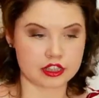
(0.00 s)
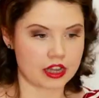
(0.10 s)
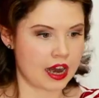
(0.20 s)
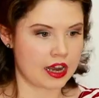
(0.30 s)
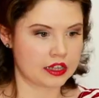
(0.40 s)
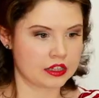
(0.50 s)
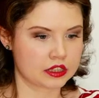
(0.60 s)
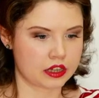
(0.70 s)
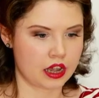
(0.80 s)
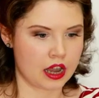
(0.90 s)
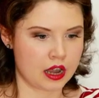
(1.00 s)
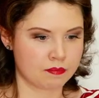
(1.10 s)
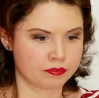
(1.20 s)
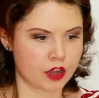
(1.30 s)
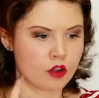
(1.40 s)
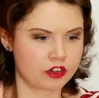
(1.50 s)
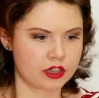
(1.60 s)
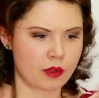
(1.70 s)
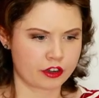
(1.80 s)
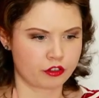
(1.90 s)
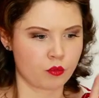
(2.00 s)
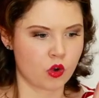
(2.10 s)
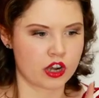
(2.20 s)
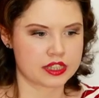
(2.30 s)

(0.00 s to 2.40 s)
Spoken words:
and hopefully the microphone works.